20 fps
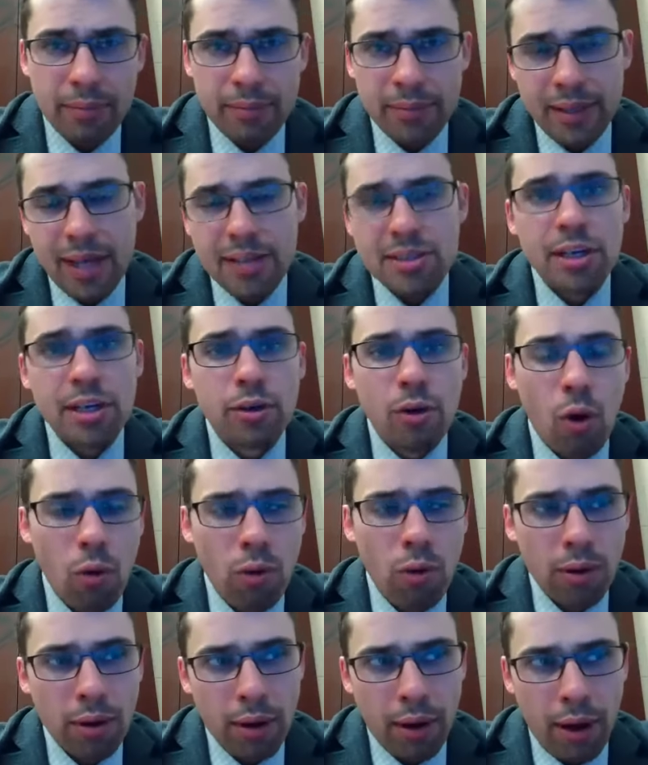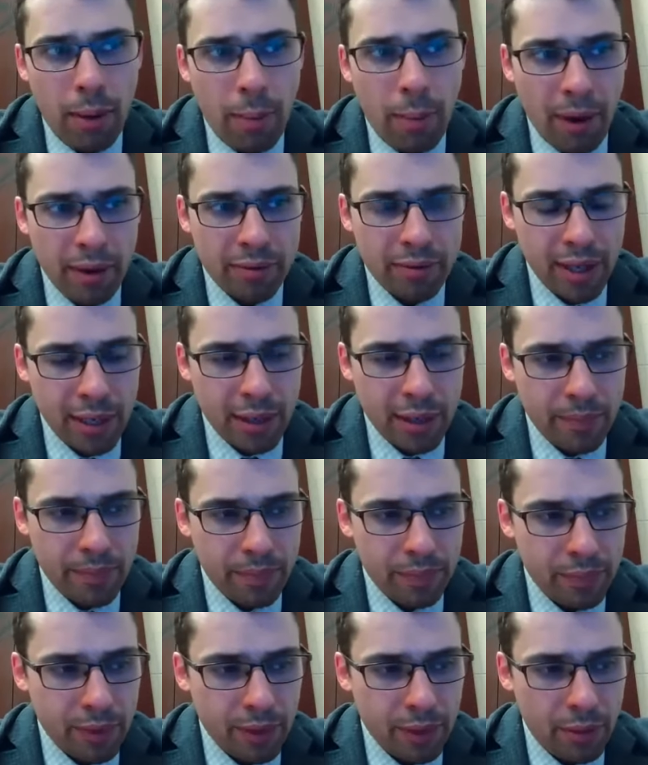Yes and no. I think,
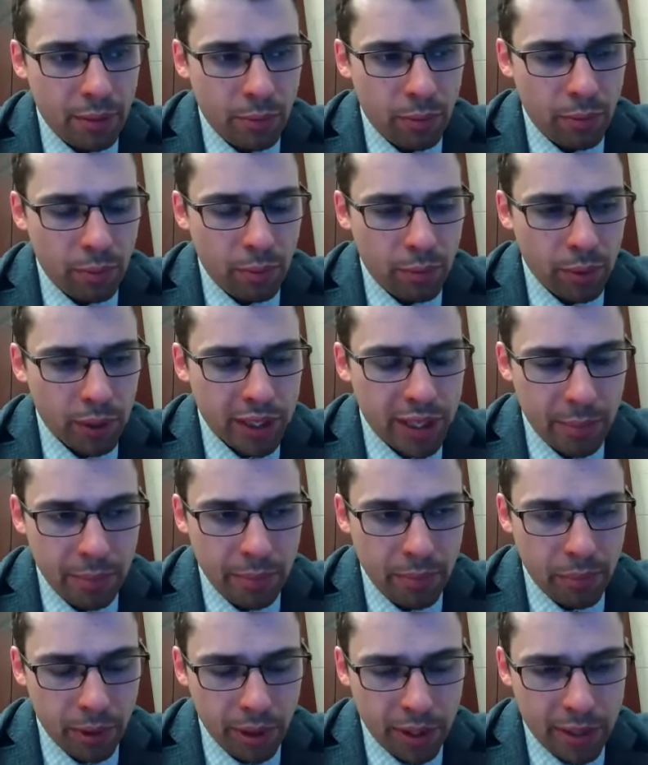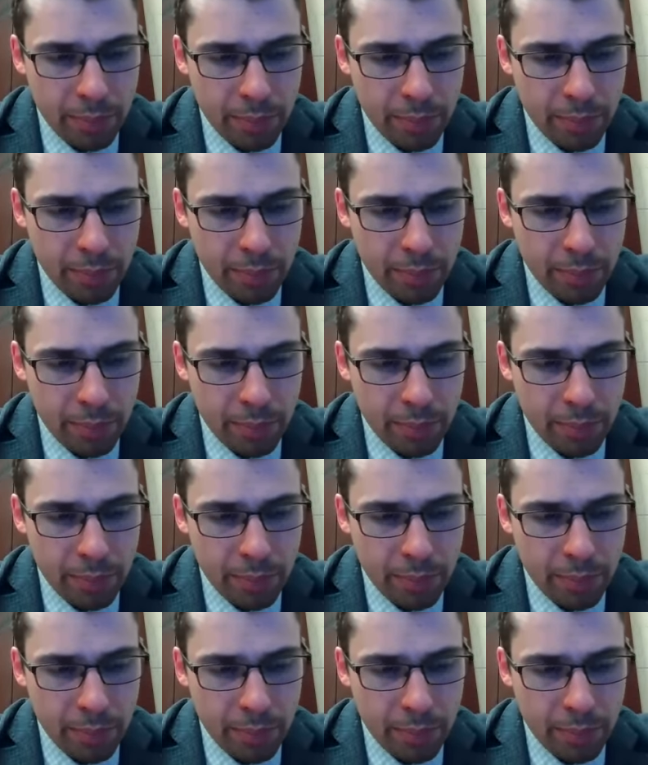you know, we're a